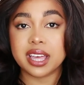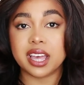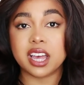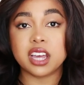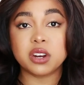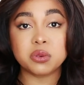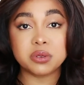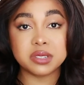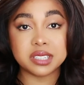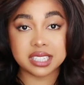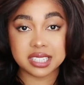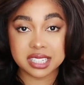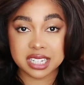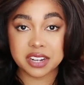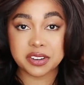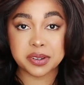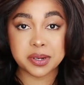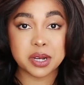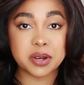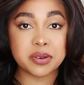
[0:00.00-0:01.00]
It will
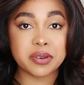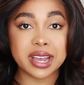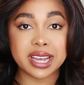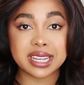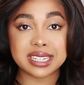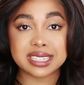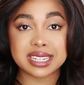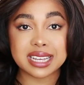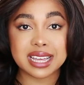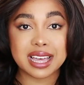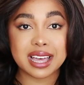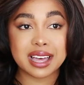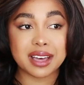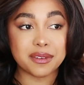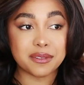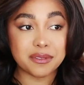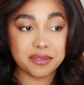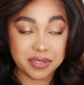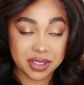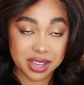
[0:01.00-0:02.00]
deteriorate
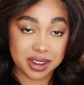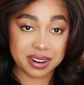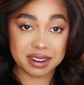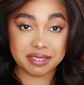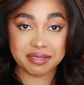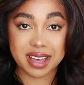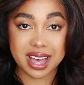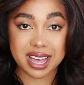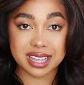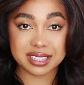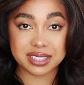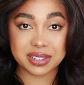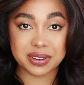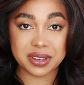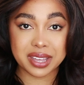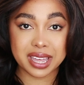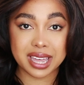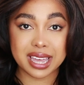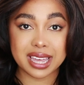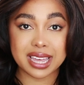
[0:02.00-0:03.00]
very fast,
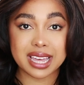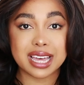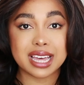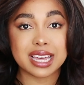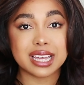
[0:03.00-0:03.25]
okay?